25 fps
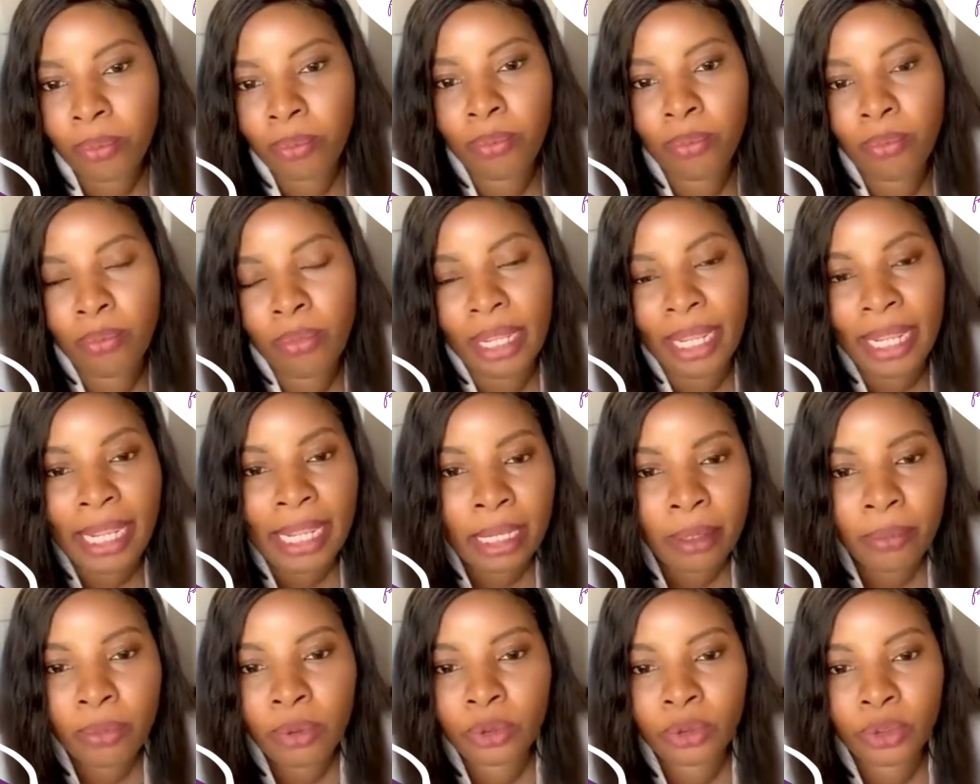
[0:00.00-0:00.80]

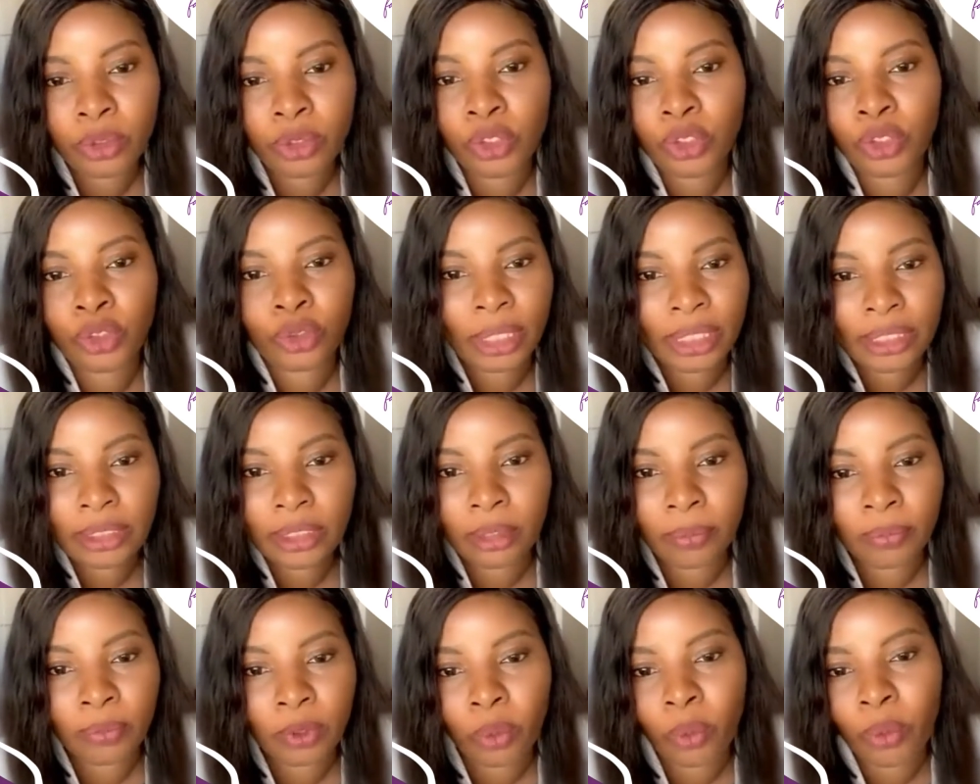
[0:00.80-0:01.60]
able to dress
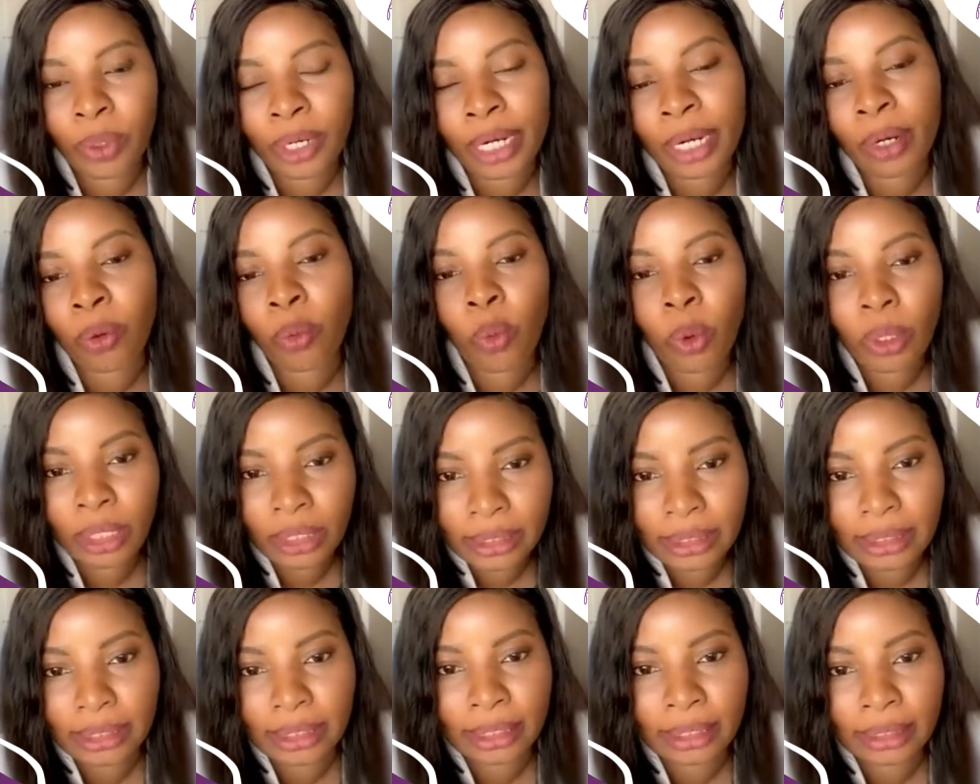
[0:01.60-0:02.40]
up the way I wanted.